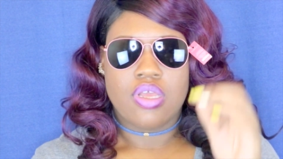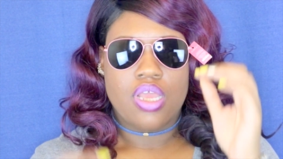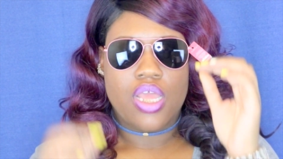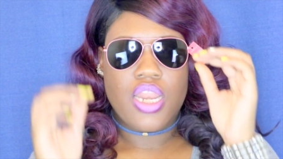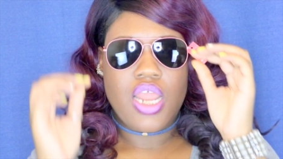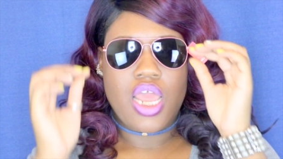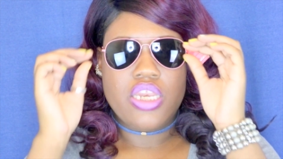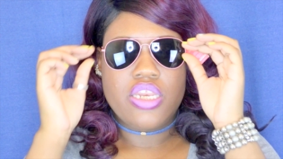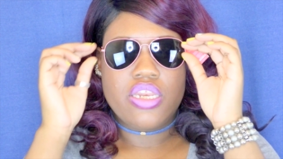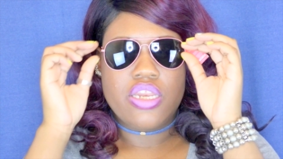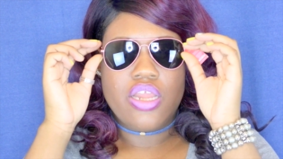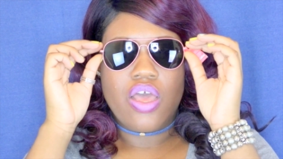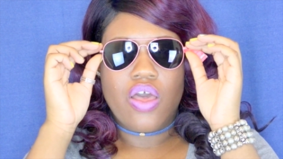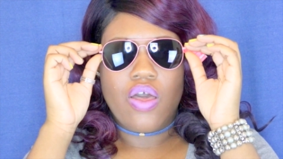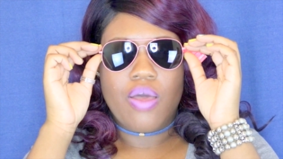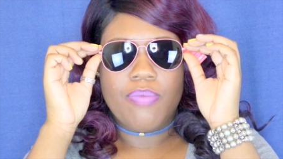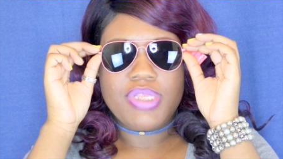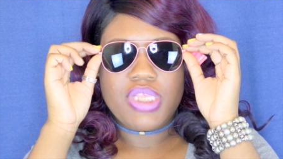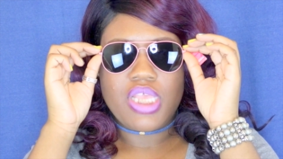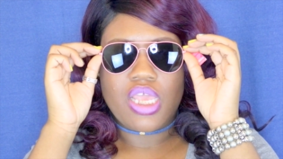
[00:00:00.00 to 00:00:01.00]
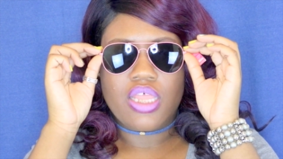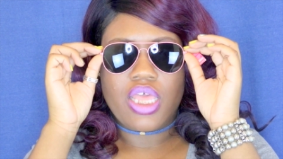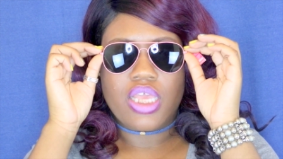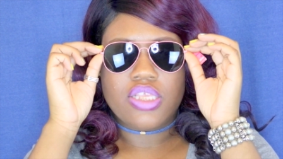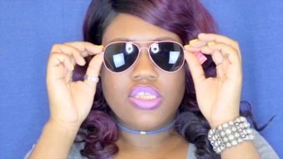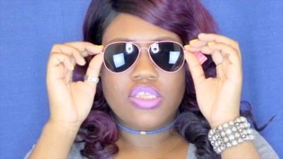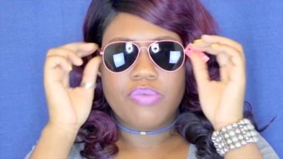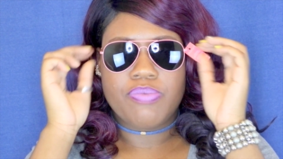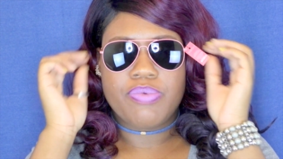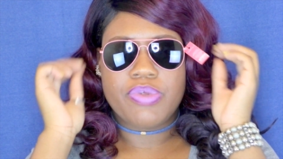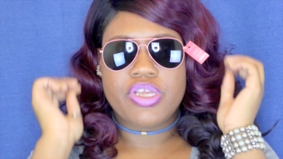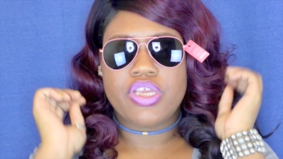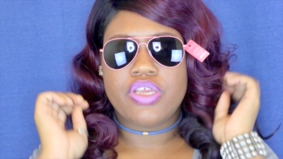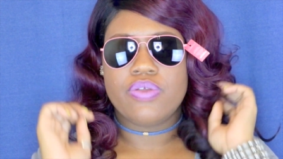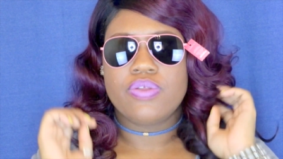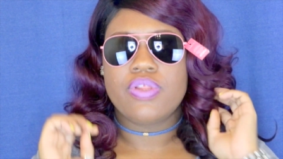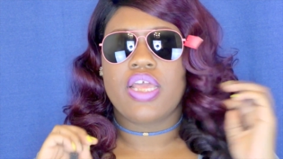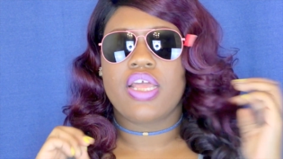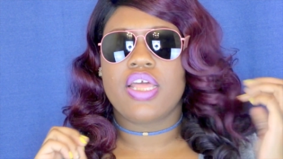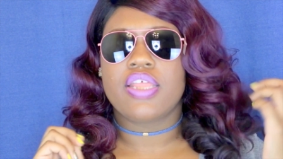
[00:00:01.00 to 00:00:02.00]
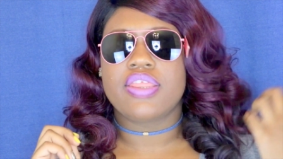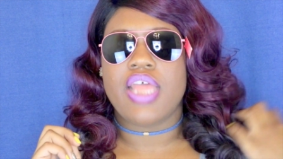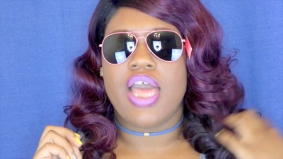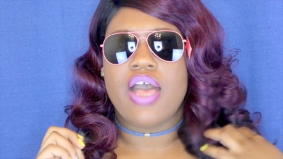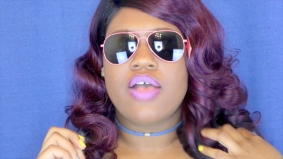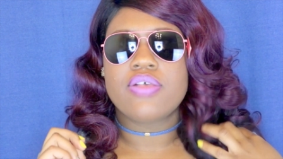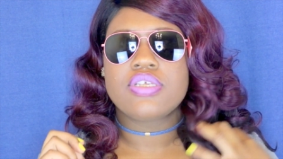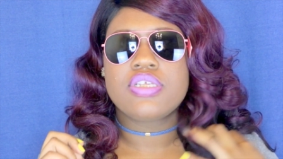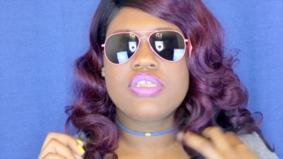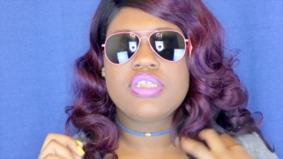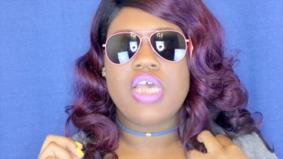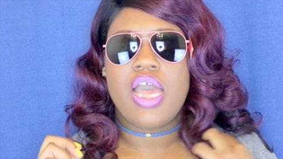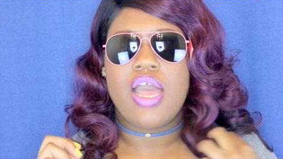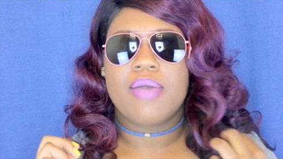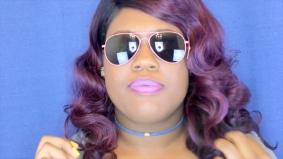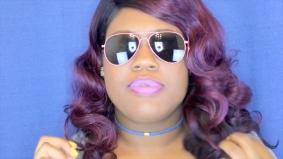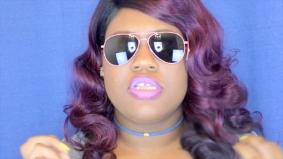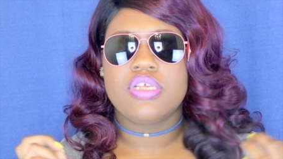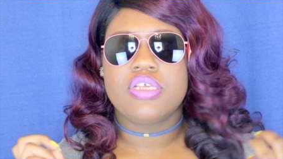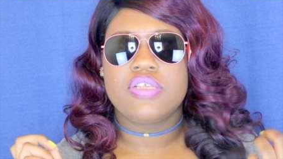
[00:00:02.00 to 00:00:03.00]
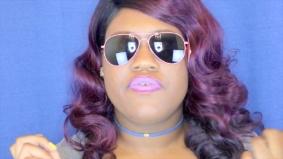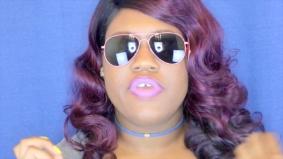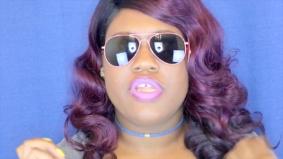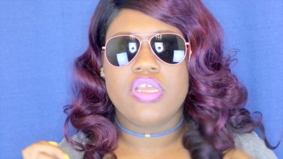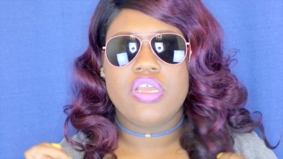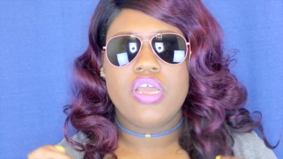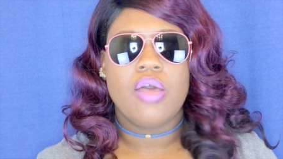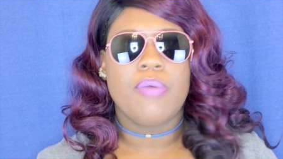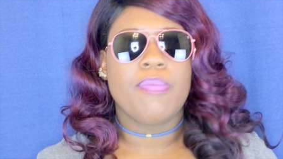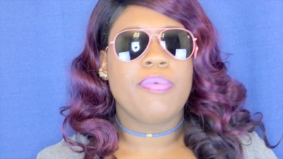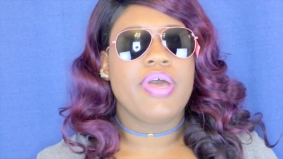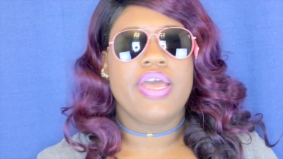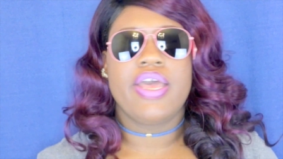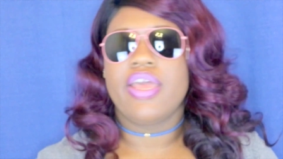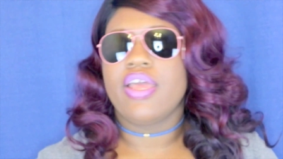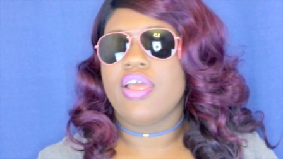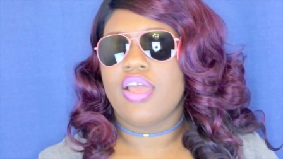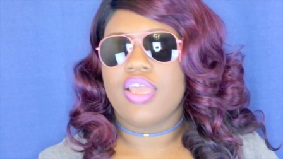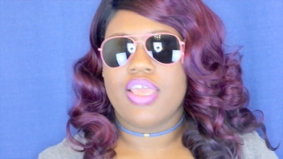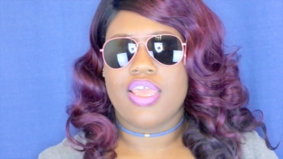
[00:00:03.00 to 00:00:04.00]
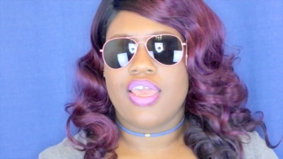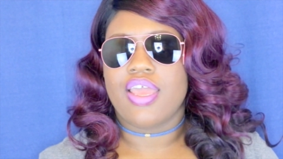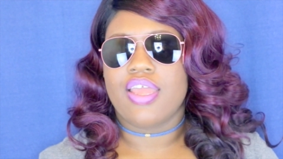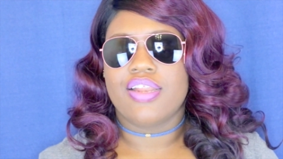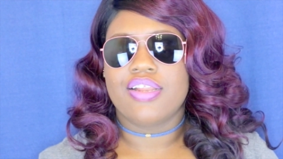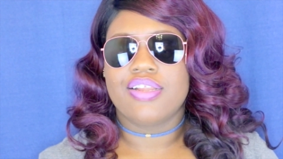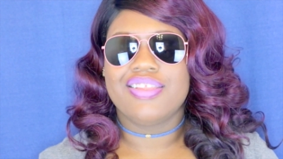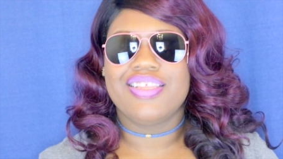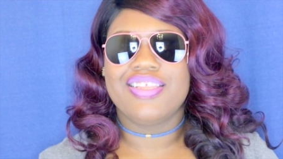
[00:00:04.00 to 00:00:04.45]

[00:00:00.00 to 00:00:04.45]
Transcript: And I know I'm saying like super cute like a thousand times in this video, but again,